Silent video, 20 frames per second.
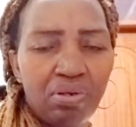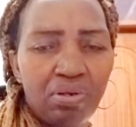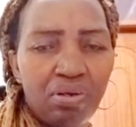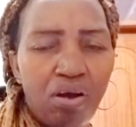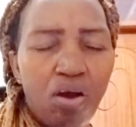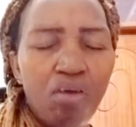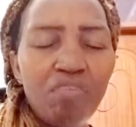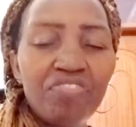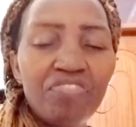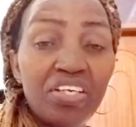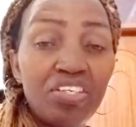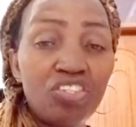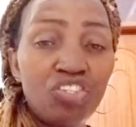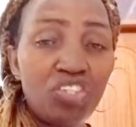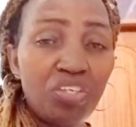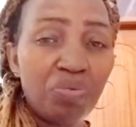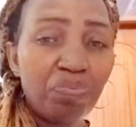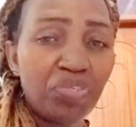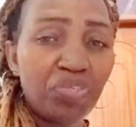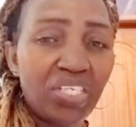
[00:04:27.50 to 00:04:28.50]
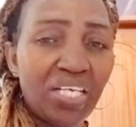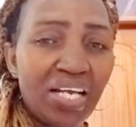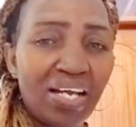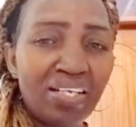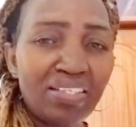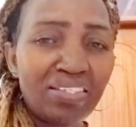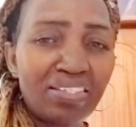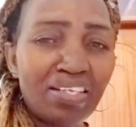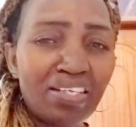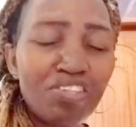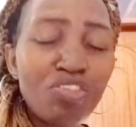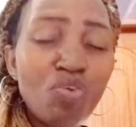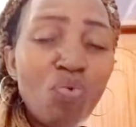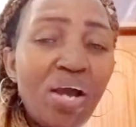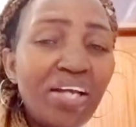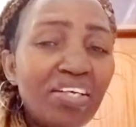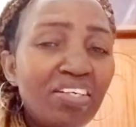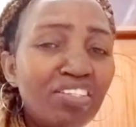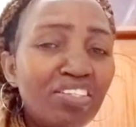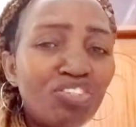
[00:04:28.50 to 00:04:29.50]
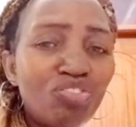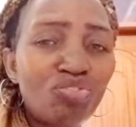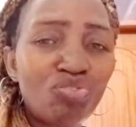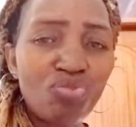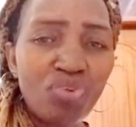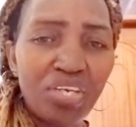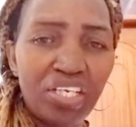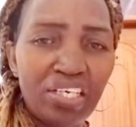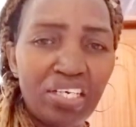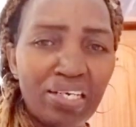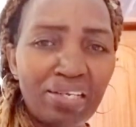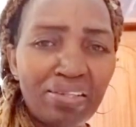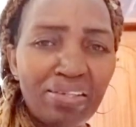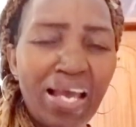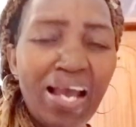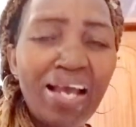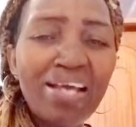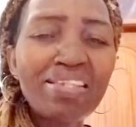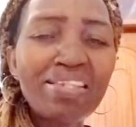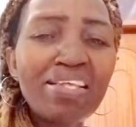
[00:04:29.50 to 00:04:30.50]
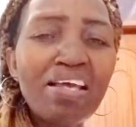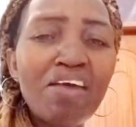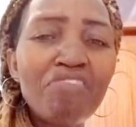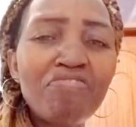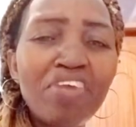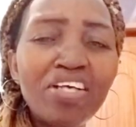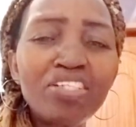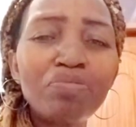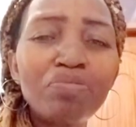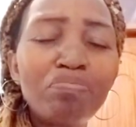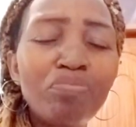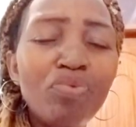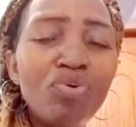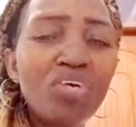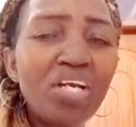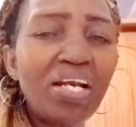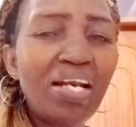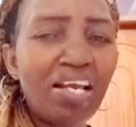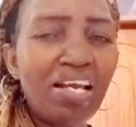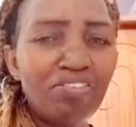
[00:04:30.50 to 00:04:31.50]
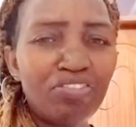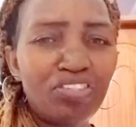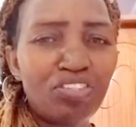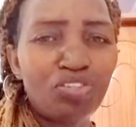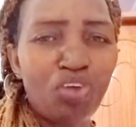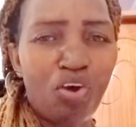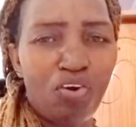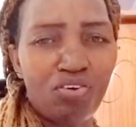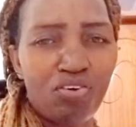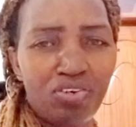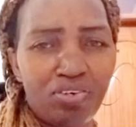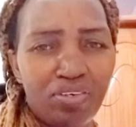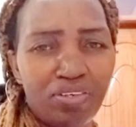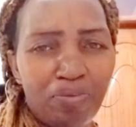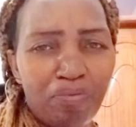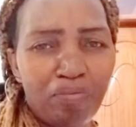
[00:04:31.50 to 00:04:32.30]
of the Egyptians, they were destroyed. And their firstborn livestock.